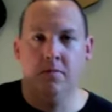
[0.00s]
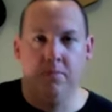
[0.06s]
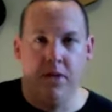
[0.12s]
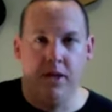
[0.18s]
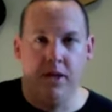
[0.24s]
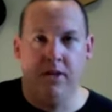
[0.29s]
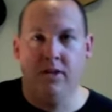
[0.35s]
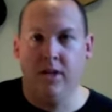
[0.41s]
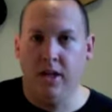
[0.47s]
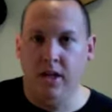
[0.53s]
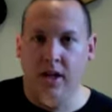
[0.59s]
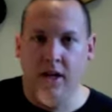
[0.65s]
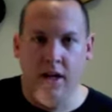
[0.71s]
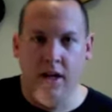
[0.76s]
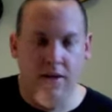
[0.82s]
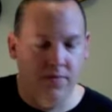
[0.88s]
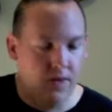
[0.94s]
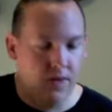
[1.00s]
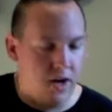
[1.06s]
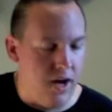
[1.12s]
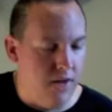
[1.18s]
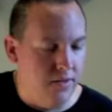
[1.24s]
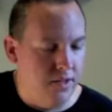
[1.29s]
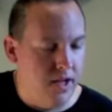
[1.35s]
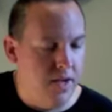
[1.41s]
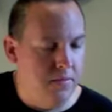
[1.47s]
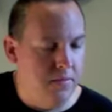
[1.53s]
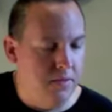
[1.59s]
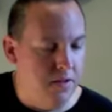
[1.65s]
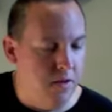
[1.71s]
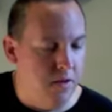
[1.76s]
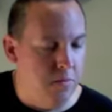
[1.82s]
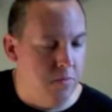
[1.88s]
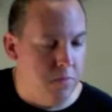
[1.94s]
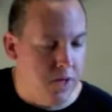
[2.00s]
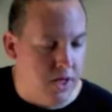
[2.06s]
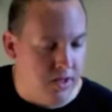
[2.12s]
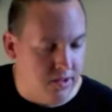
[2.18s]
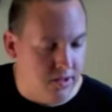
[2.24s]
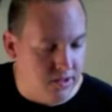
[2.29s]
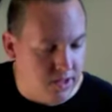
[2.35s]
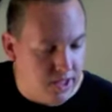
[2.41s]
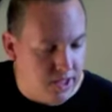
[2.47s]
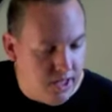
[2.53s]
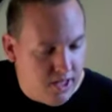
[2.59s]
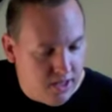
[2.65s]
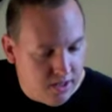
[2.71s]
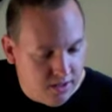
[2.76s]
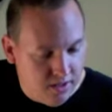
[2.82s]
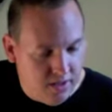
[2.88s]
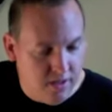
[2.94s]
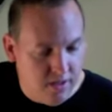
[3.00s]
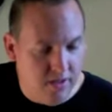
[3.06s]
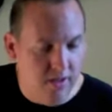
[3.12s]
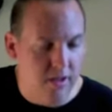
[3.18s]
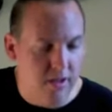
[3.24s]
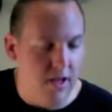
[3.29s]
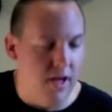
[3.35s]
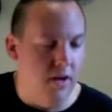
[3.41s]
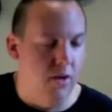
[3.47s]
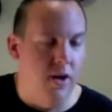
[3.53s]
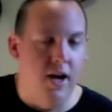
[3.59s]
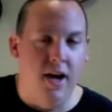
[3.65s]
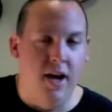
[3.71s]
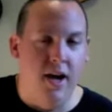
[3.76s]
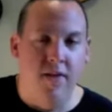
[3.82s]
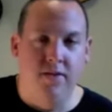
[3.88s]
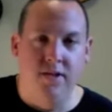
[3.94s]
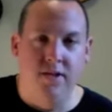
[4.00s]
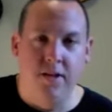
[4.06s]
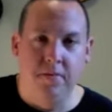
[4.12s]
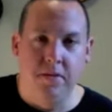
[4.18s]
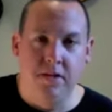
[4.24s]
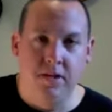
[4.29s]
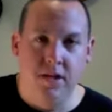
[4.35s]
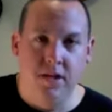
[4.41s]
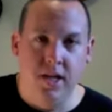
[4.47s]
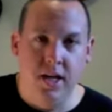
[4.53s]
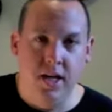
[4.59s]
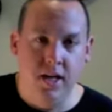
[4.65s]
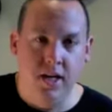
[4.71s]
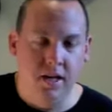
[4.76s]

B to C, E, and F are half steps. So B to C, I go a half step to C,